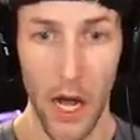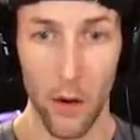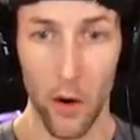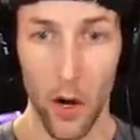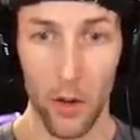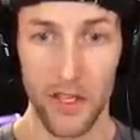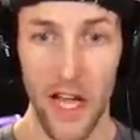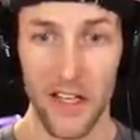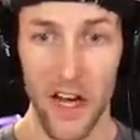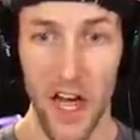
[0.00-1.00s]
I don't know what
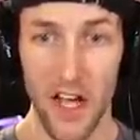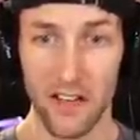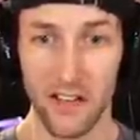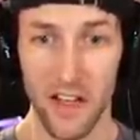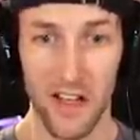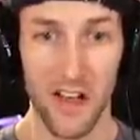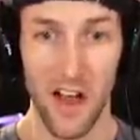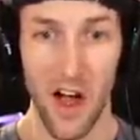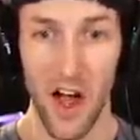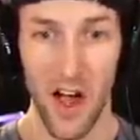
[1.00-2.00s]
that does.
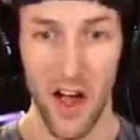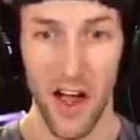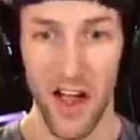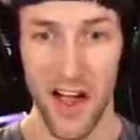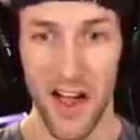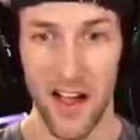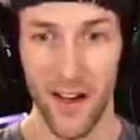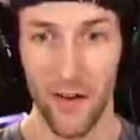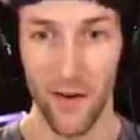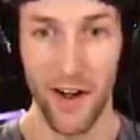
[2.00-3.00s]
Ah,
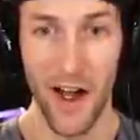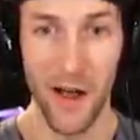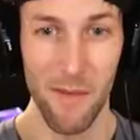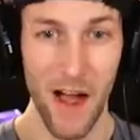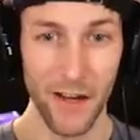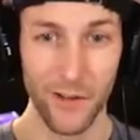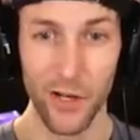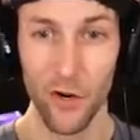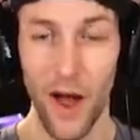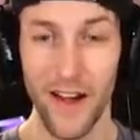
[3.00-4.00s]
where am I?
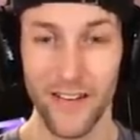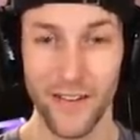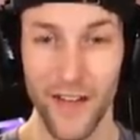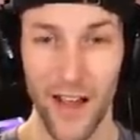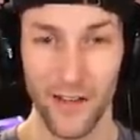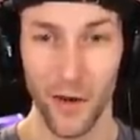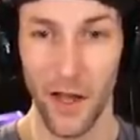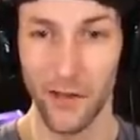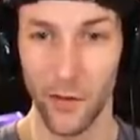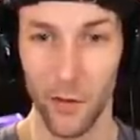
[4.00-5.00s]
2 out of 6.
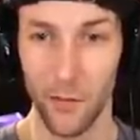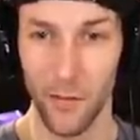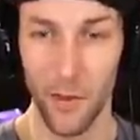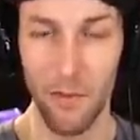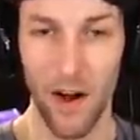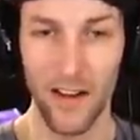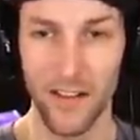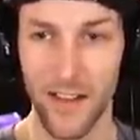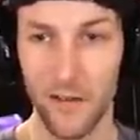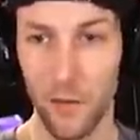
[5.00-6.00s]
Okay, so we probably
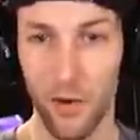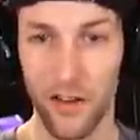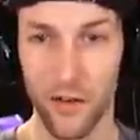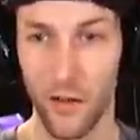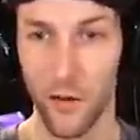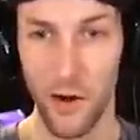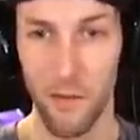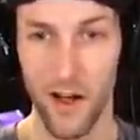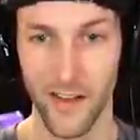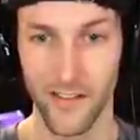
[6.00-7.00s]
just have to press all the
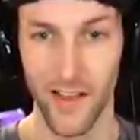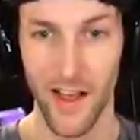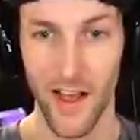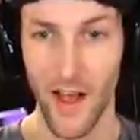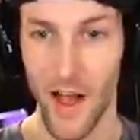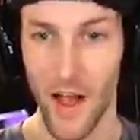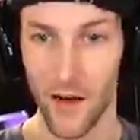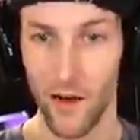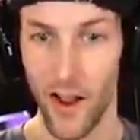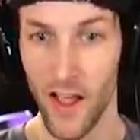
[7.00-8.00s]
green buttons,
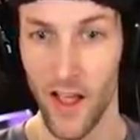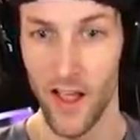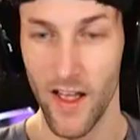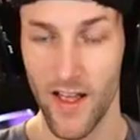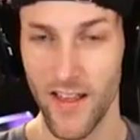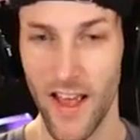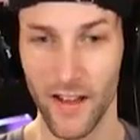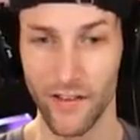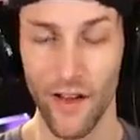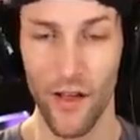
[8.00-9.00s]
right?
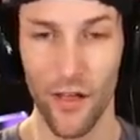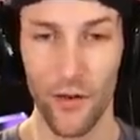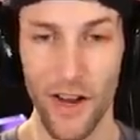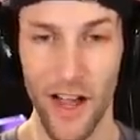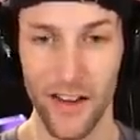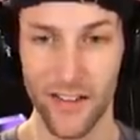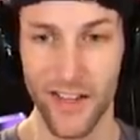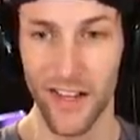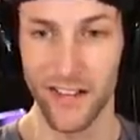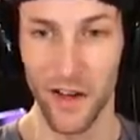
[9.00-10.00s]
Yes, 3 out of
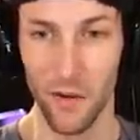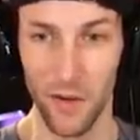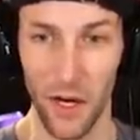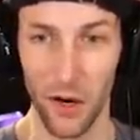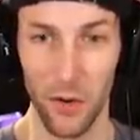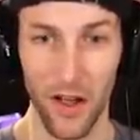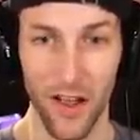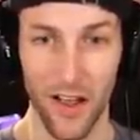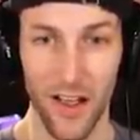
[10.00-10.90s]
6. Oh no.